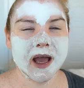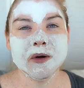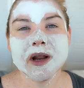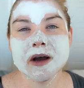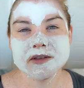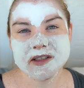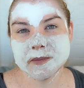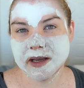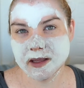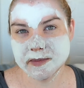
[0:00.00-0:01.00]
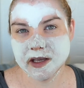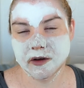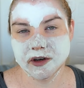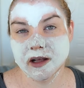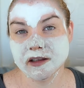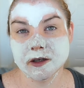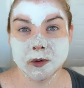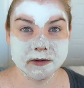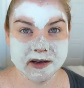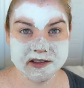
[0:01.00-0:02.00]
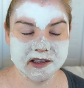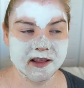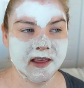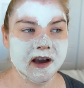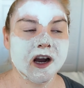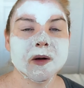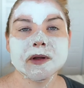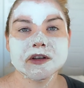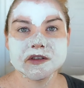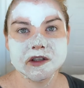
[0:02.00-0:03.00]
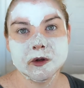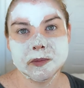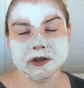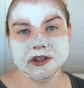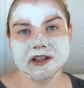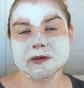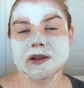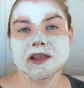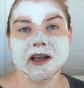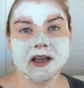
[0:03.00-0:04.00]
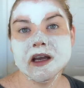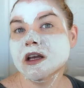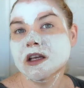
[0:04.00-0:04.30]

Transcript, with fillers: outhouses make them sound a little more rustic than they are, but there's little buildings with, like,